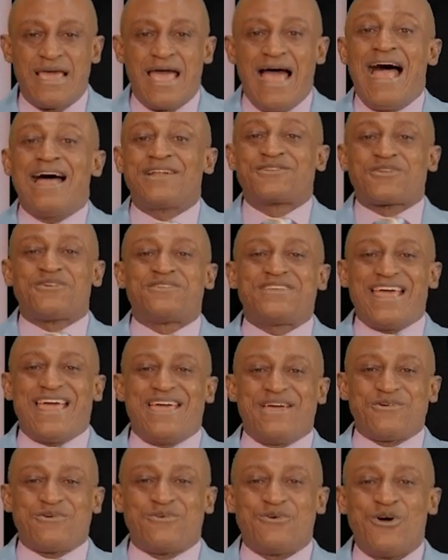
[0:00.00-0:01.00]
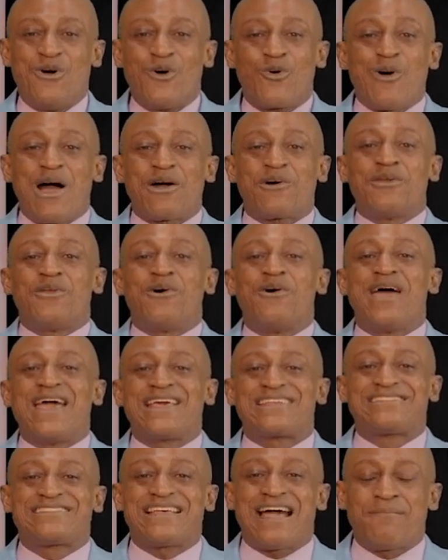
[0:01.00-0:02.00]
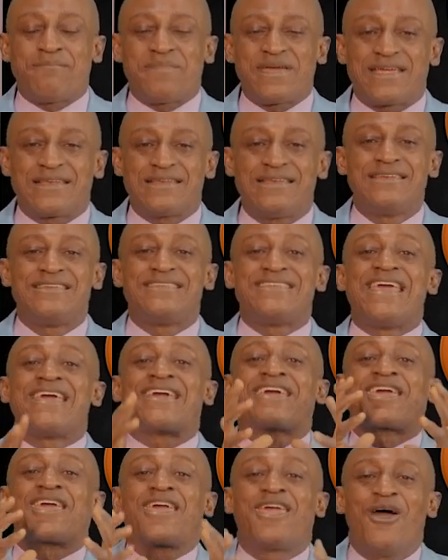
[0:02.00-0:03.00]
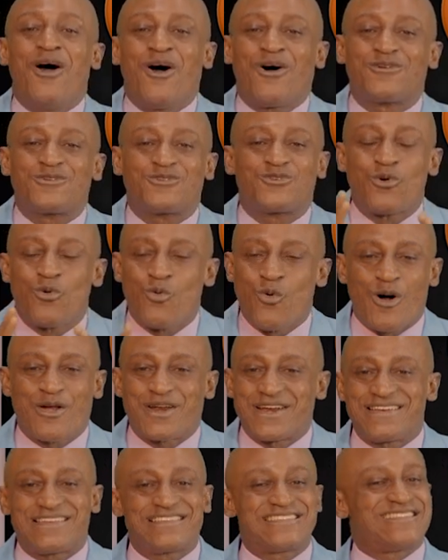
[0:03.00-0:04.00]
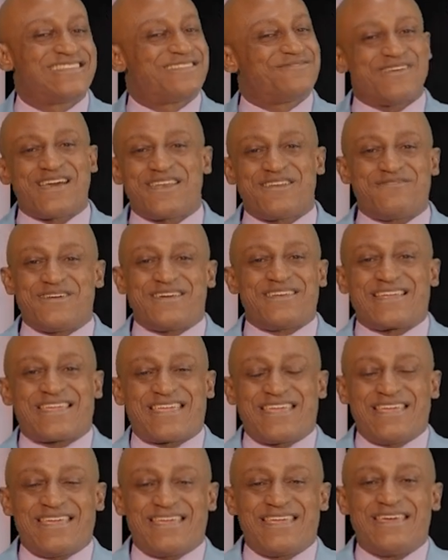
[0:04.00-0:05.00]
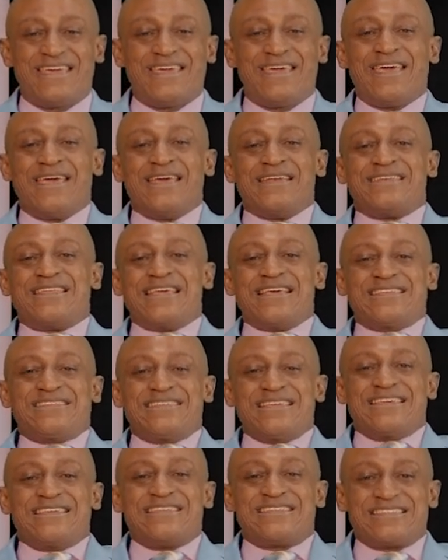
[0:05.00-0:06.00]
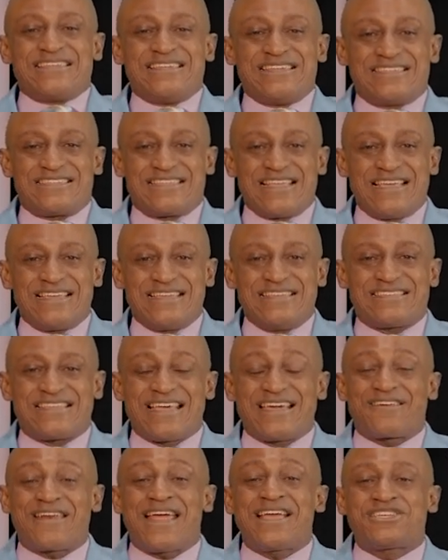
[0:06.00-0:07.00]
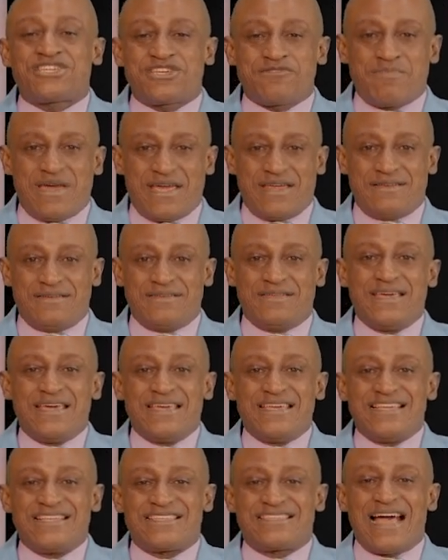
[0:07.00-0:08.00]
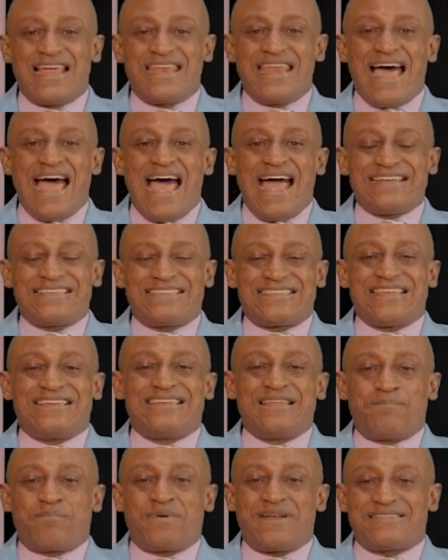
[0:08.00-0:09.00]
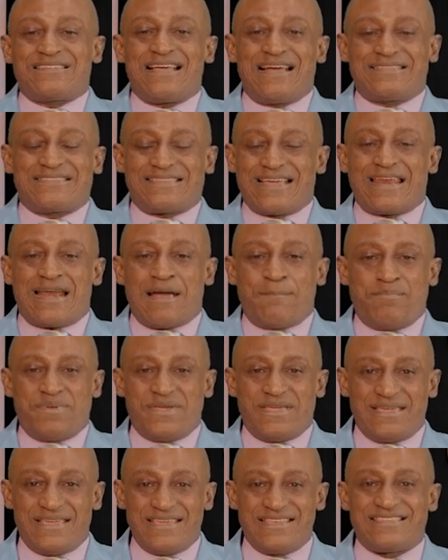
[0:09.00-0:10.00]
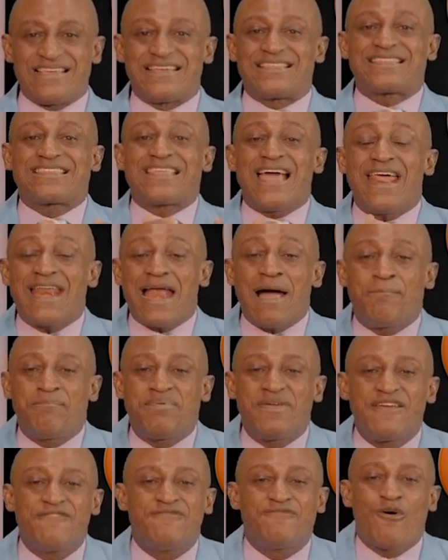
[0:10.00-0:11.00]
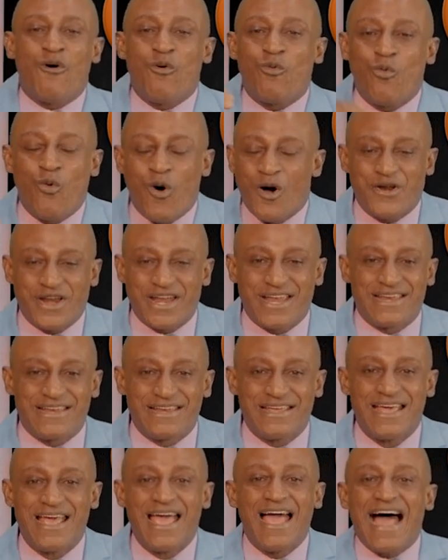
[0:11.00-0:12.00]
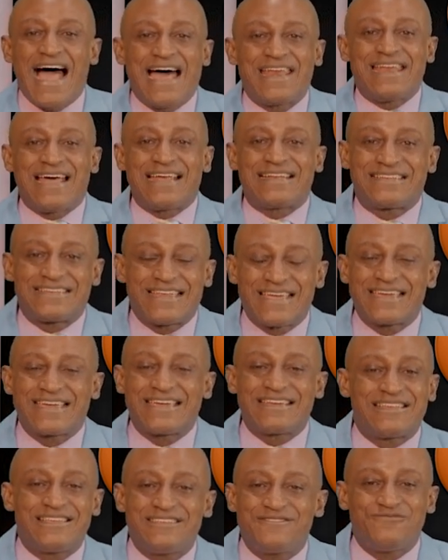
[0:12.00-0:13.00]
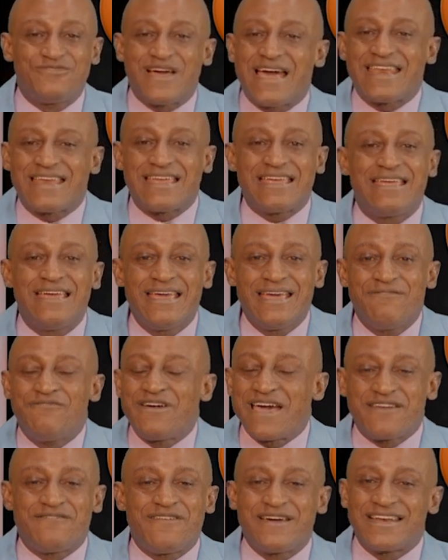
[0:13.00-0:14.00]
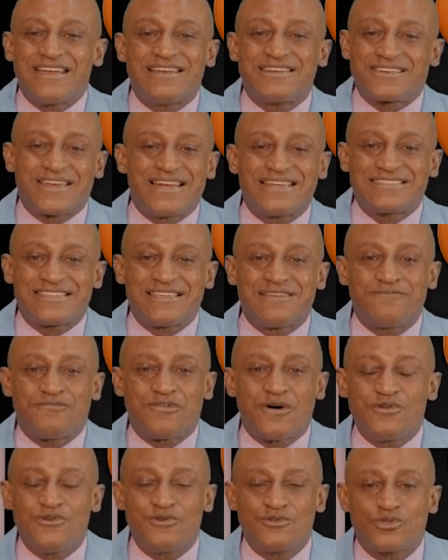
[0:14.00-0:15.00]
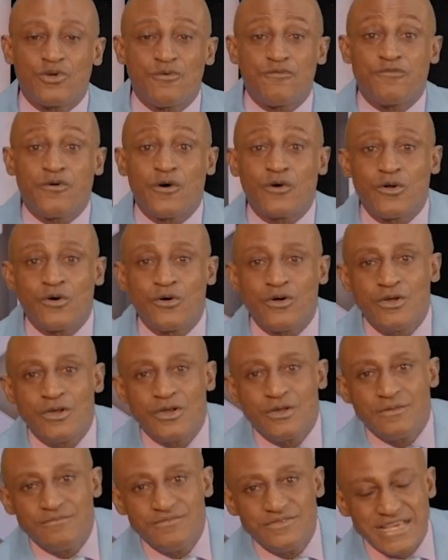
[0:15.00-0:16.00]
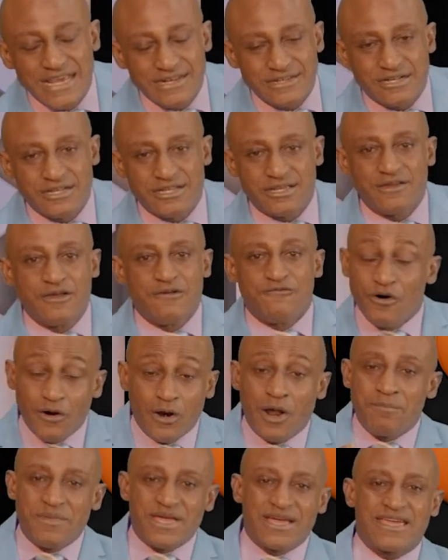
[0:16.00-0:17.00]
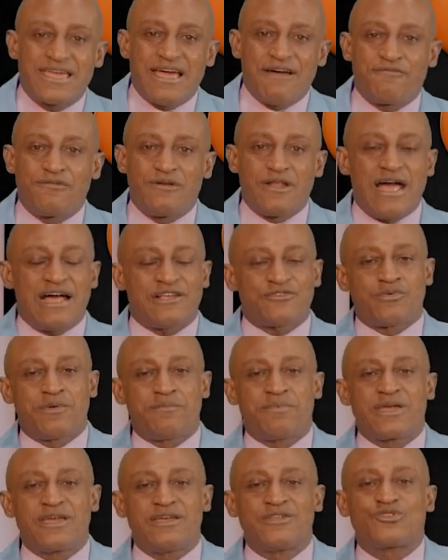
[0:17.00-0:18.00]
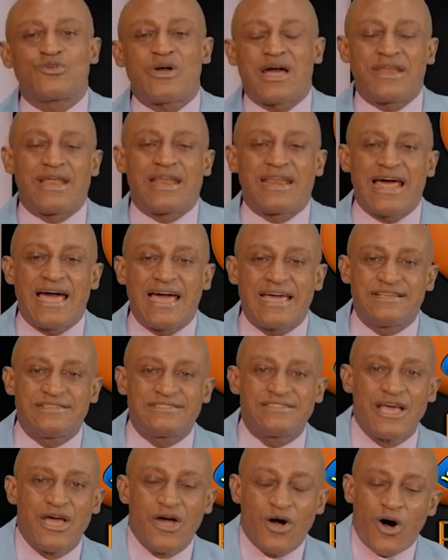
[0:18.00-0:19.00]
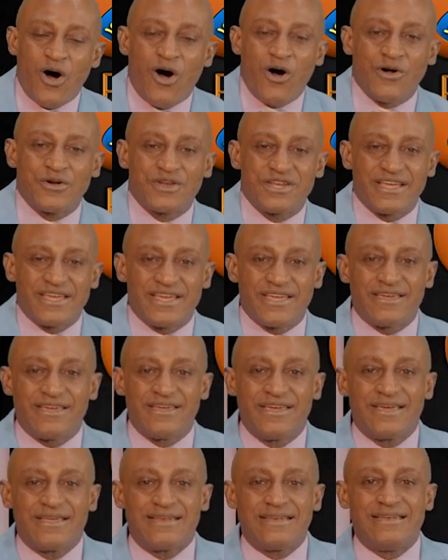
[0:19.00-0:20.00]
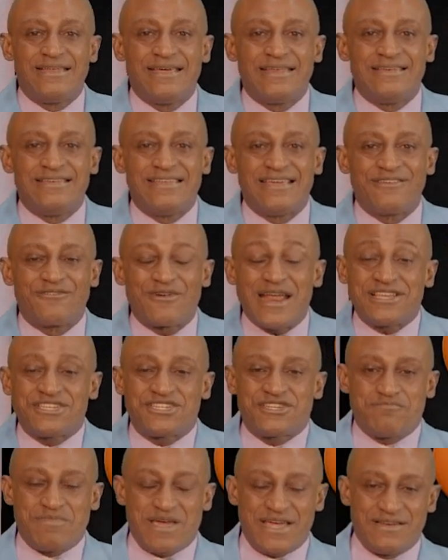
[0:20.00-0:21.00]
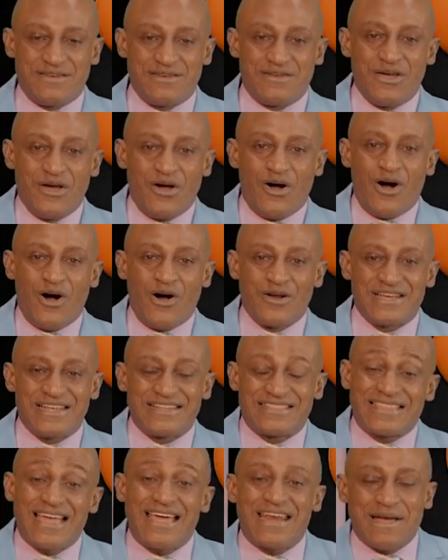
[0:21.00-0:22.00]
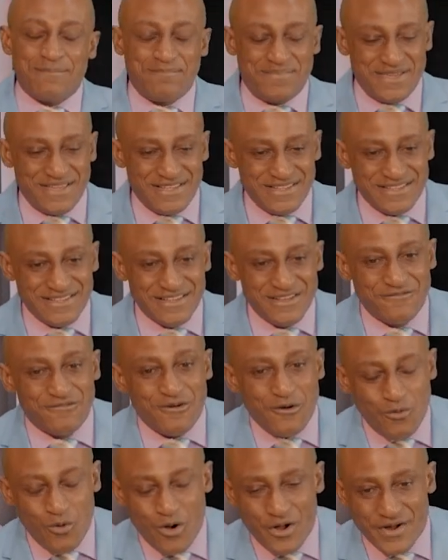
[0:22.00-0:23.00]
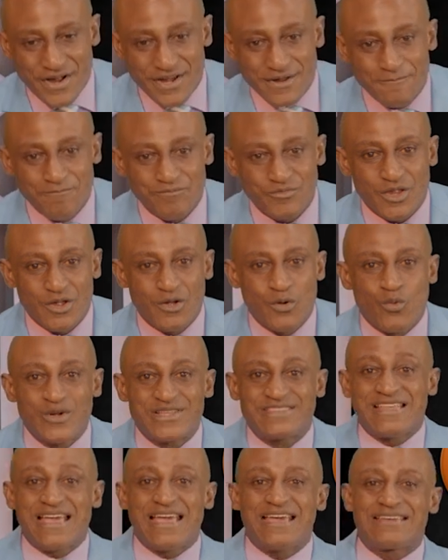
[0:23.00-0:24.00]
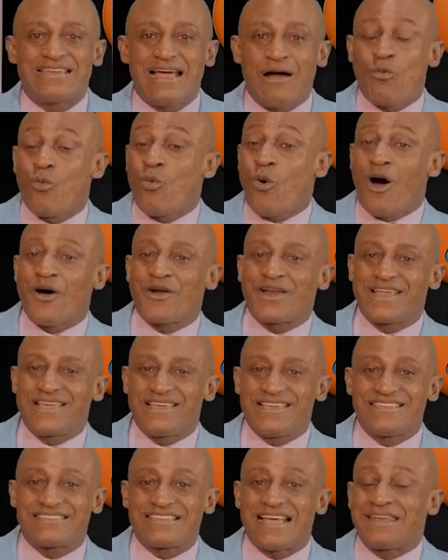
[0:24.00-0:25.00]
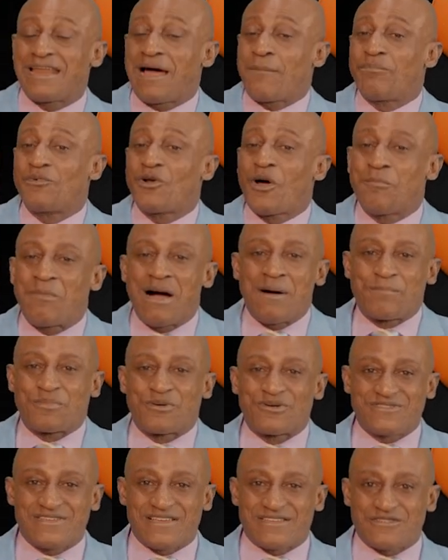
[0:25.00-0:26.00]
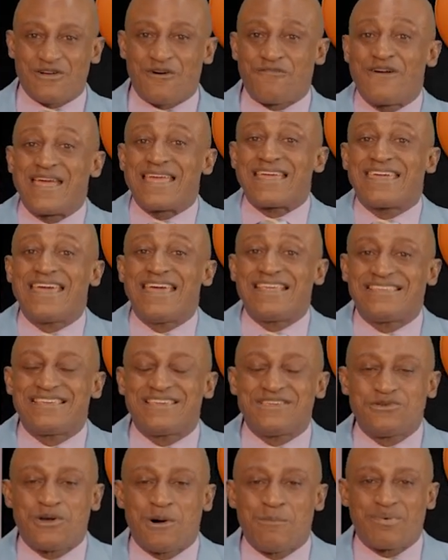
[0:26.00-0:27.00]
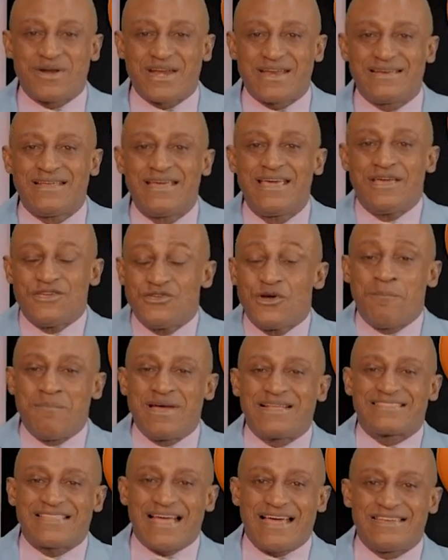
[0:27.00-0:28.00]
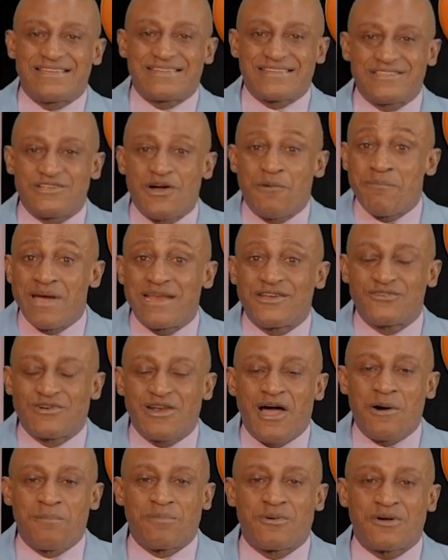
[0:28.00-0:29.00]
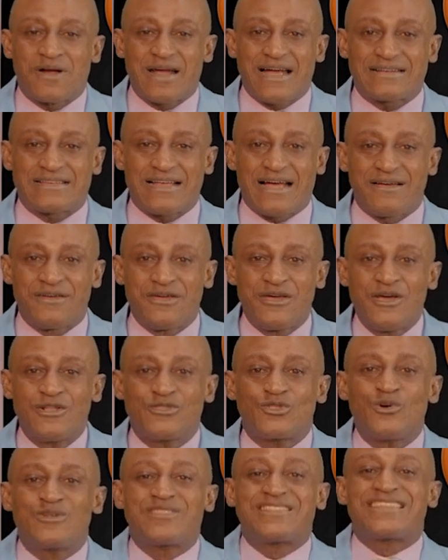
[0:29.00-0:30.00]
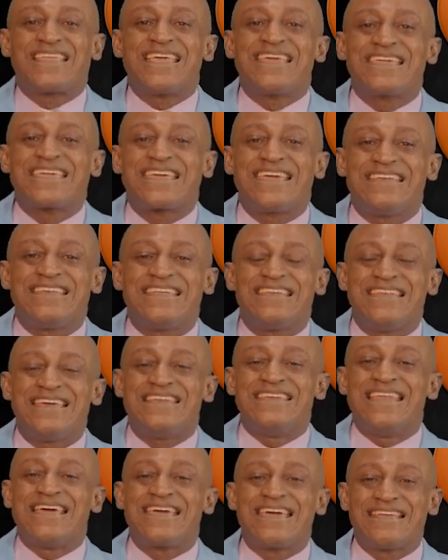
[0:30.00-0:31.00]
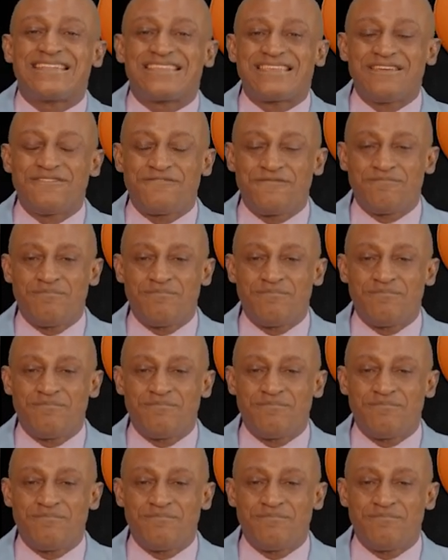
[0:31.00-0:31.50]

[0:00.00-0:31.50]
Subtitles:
And today, we're going to examine the cure to worry. This is very, very key. This is a regimen. It's an antidepressant therapy. It's a therapy for worrying. And I think it is very, very, very interesting for you to follow gently. Follow me carefully as we begin to analyze all the regimen, all the therapies for worry. We say that worry is an abnormal process of engaging your brain, your mentality, your medulla oblongata, to thinking in a negative